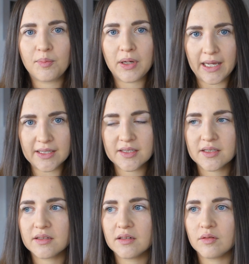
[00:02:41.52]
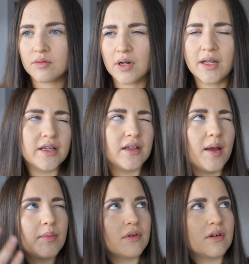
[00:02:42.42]
Plus running
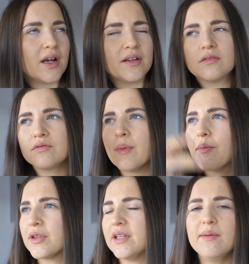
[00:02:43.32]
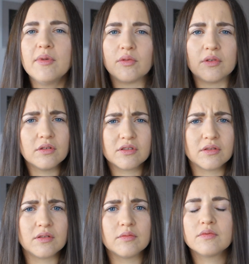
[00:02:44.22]
app, or I don't remember the name. I
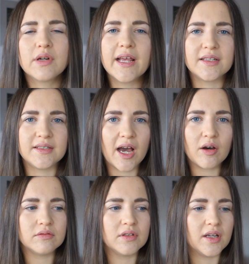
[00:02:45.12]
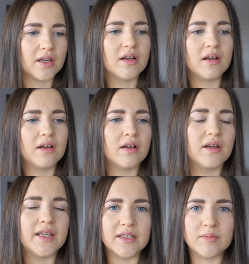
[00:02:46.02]
also write it down
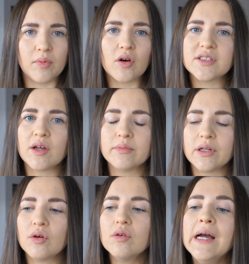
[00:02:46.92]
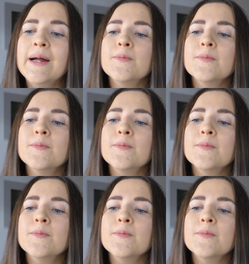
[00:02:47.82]
in the box down below.